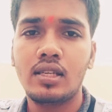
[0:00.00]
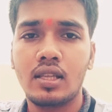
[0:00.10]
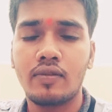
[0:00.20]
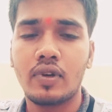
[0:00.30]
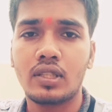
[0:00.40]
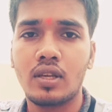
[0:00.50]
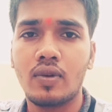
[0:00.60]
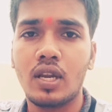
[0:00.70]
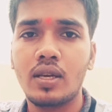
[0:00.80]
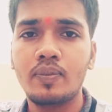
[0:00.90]
it
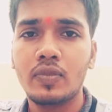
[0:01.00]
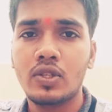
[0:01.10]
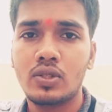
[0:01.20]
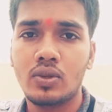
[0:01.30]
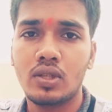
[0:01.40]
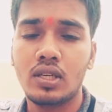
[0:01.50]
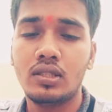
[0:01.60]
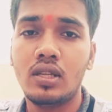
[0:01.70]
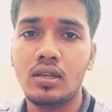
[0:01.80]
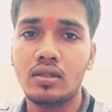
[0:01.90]
effectively so
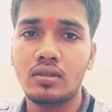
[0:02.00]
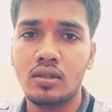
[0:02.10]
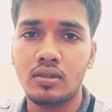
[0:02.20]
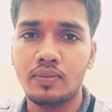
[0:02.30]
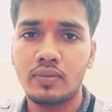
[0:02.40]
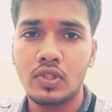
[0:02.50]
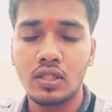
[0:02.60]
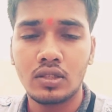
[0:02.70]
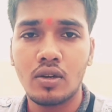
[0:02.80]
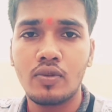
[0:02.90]
that the
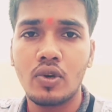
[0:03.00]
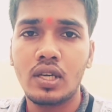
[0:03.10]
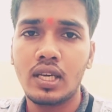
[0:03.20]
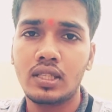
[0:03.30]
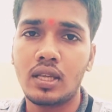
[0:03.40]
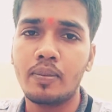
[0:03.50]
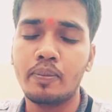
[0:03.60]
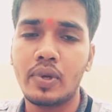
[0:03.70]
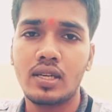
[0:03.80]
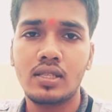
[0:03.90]
interviewer get
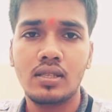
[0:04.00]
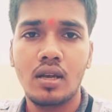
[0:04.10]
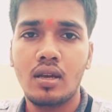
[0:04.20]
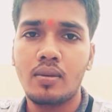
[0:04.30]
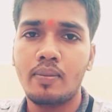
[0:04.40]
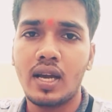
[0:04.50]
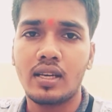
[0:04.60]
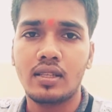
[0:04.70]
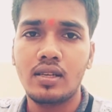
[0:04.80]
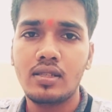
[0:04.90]
impressed
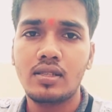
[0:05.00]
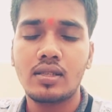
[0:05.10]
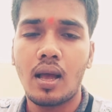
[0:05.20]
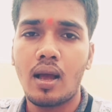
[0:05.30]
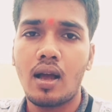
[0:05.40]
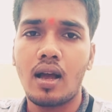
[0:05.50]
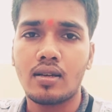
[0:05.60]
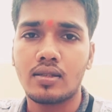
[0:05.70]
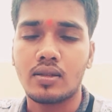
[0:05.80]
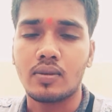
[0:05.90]
by this
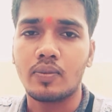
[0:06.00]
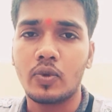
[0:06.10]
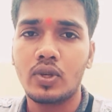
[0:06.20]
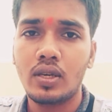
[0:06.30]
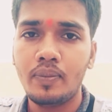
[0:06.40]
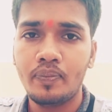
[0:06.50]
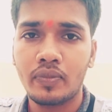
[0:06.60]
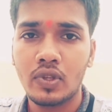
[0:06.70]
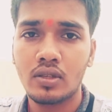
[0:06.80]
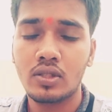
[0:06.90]
answer. Okay,
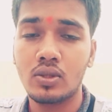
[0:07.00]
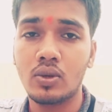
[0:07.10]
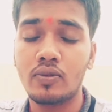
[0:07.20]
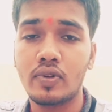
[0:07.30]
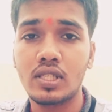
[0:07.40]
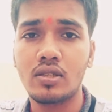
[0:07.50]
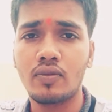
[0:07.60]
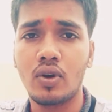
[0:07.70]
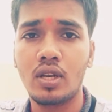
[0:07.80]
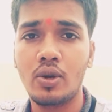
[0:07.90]
so first
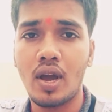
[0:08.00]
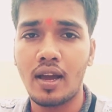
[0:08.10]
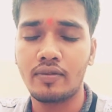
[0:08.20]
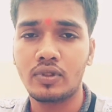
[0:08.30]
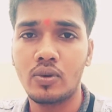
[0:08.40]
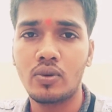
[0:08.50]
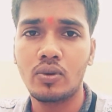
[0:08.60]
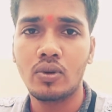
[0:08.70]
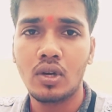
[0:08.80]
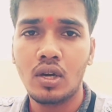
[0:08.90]
of all, you have
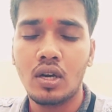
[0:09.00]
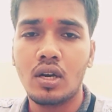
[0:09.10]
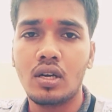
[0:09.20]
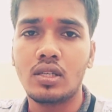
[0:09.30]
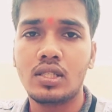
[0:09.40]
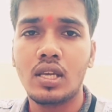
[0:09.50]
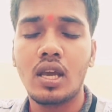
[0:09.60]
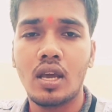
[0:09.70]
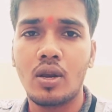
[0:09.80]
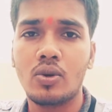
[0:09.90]
to
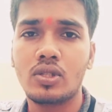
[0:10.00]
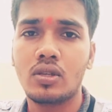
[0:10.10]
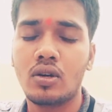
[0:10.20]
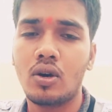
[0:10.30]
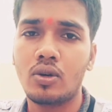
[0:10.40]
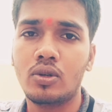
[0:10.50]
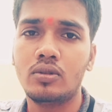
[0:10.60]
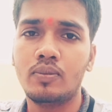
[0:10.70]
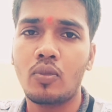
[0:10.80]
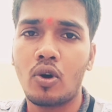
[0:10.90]
say hello sir, or
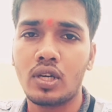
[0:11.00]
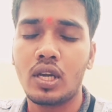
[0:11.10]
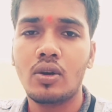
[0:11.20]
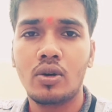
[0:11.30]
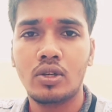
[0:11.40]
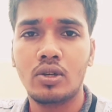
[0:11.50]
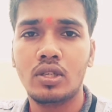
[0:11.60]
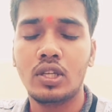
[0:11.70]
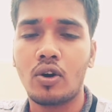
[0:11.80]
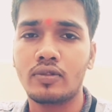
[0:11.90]
good morning, or
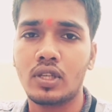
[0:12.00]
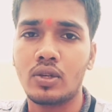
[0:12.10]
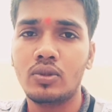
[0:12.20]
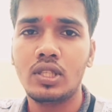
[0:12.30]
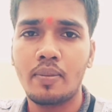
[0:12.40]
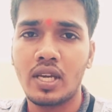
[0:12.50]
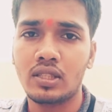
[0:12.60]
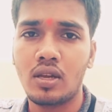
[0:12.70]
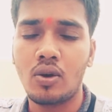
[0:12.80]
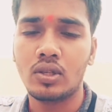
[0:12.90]
good afternoon
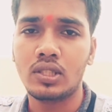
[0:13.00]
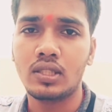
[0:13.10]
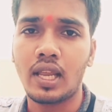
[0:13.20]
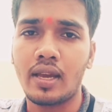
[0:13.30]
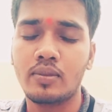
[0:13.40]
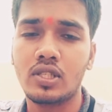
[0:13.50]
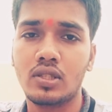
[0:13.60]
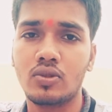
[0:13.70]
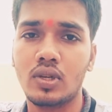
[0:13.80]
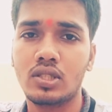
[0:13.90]
depending on the time
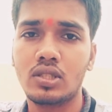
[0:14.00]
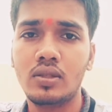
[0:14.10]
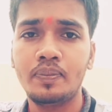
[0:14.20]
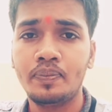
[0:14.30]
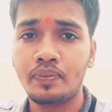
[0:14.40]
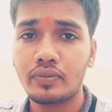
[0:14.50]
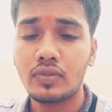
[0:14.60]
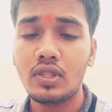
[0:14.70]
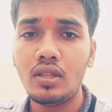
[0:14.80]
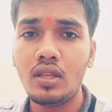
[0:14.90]
situation.
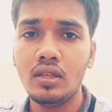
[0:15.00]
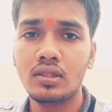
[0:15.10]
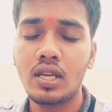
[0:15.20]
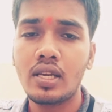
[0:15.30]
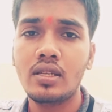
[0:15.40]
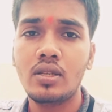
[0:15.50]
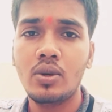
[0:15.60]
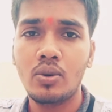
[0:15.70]
Then